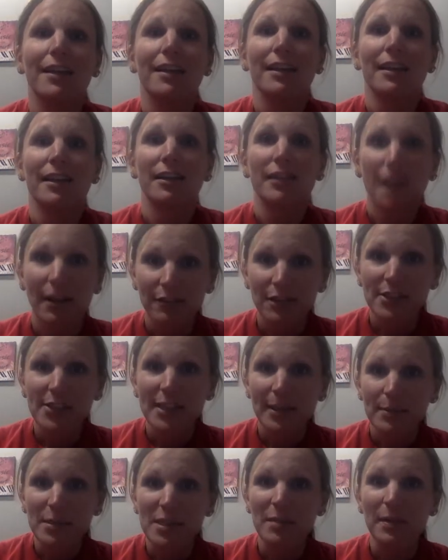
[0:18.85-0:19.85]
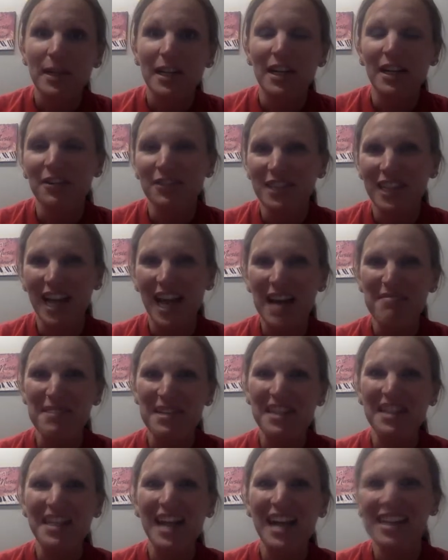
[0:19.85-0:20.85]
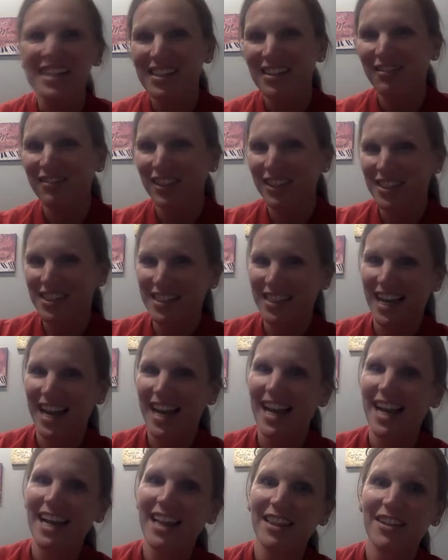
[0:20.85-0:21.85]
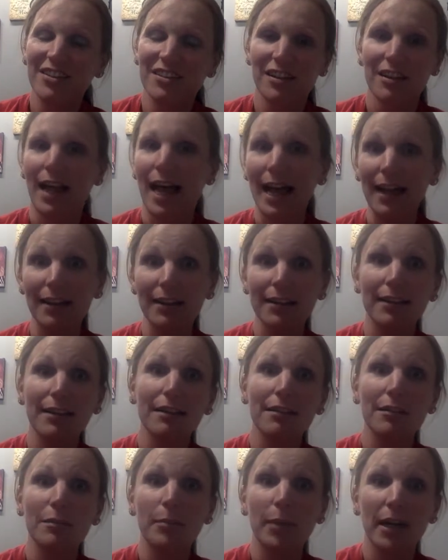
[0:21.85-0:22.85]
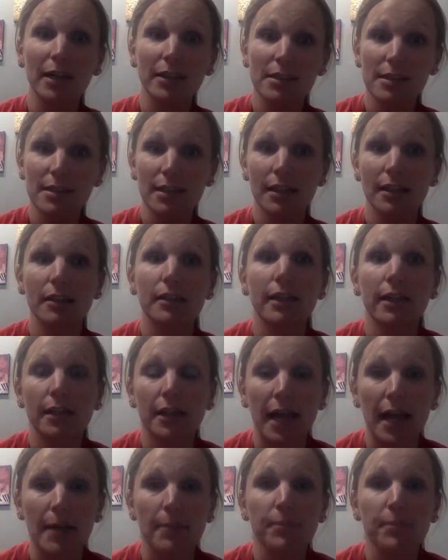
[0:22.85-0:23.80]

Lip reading: there never seems to be enough time in class the first day, and there's a lot of little parts to the clarinet.